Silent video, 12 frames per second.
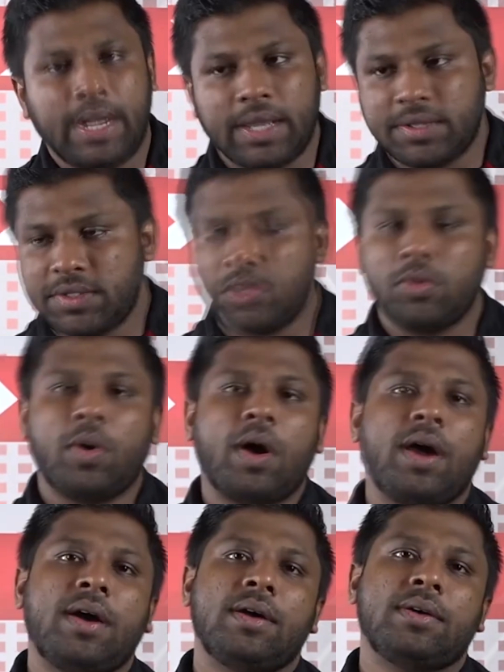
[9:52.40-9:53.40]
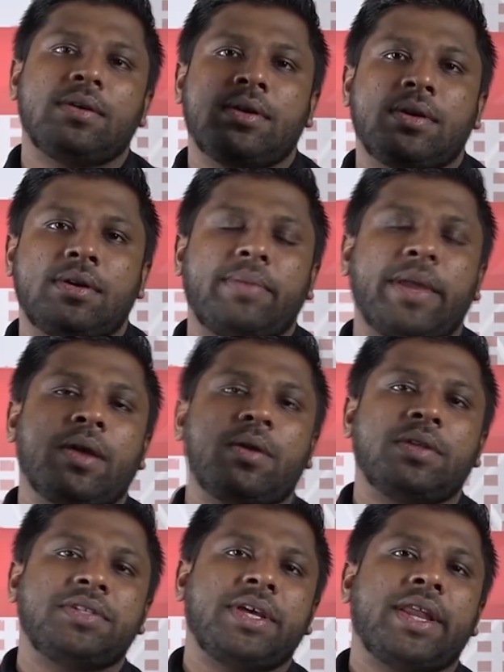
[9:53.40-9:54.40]
unless you are a
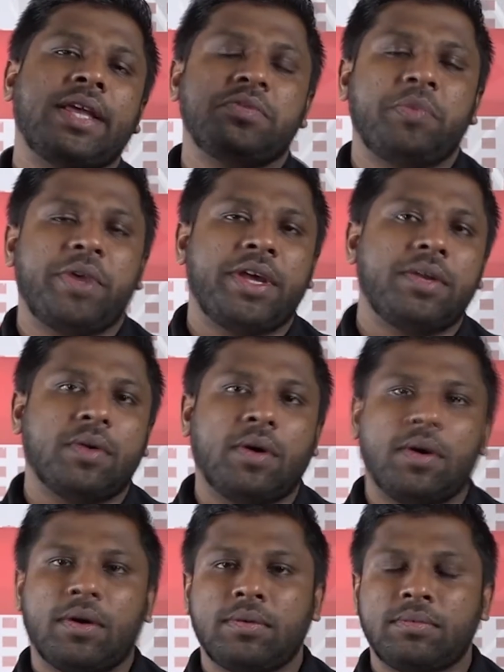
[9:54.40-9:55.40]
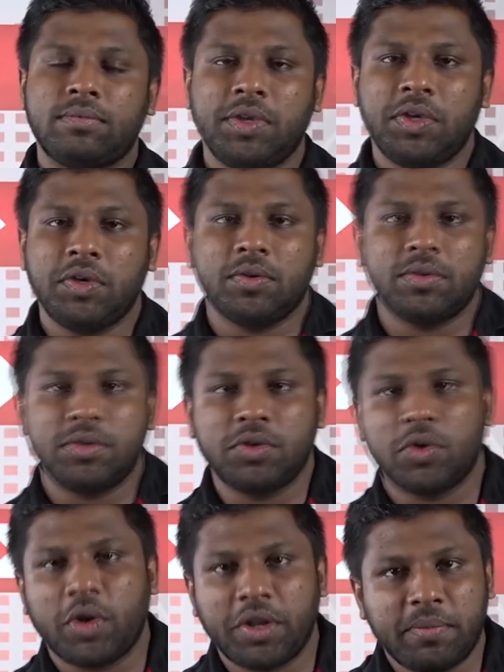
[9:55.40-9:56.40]
biology graduate or
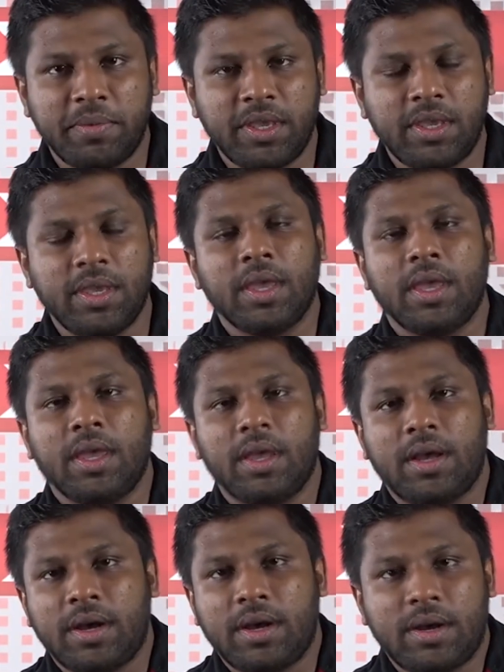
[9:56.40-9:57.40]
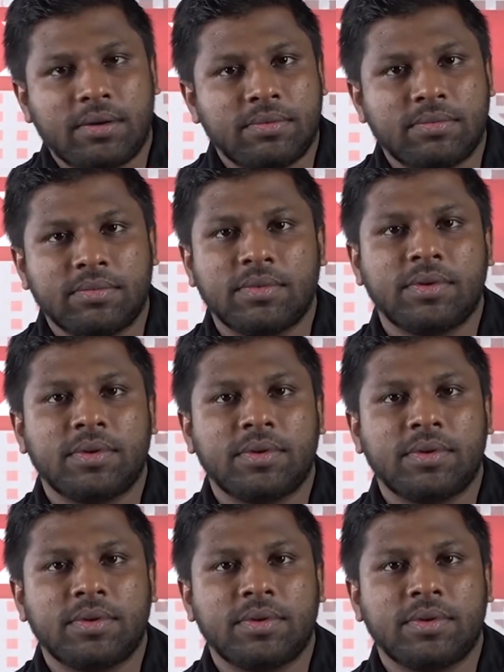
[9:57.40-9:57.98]
you're going to be, a